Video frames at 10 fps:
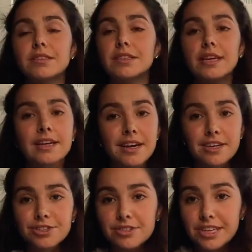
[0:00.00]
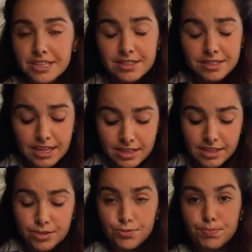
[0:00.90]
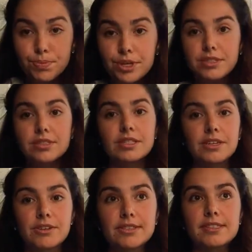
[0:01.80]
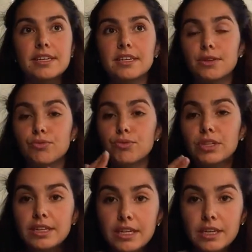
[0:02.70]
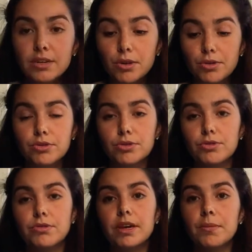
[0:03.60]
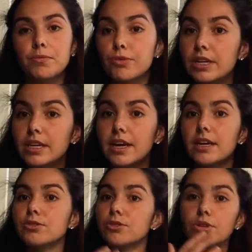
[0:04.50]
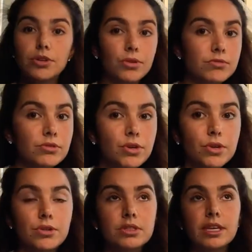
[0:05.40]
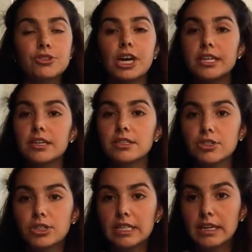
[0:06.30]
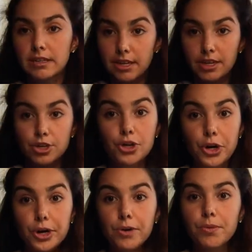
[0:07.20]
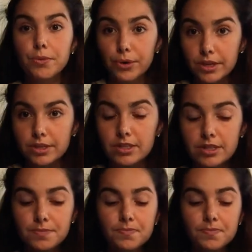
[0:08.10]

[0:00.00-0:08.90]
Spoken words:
take these books seriously, like really go through them, read it, do your own notes, try to understand it in your words.